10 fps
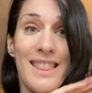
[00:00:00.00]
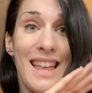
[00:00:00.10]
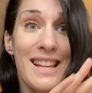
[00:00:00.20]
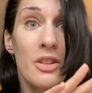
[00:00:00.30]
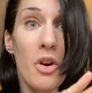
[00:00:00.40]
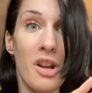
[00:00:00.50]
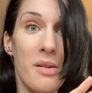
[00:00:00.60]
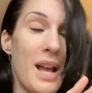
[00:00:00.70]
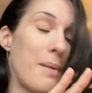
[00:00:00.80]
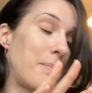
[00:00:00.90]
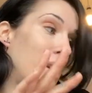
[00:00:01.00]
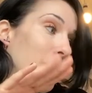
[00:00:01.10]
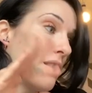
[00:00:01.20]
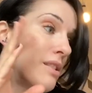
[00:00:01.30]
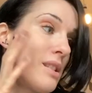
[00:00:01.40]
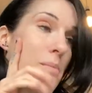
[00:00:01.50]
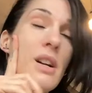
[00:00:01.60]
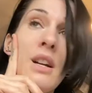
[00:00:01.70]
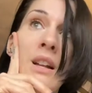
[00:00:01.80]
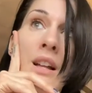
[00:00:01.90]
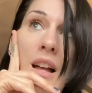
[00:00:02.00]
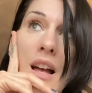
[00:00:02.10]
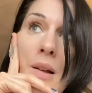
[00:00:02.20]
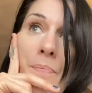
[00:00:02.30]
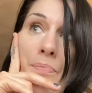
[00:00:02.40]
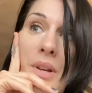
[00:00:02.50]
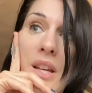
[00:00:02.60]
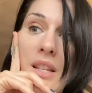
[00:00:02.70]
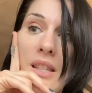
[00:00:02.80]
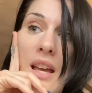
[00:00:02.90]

That's not going to be happening by the summer, because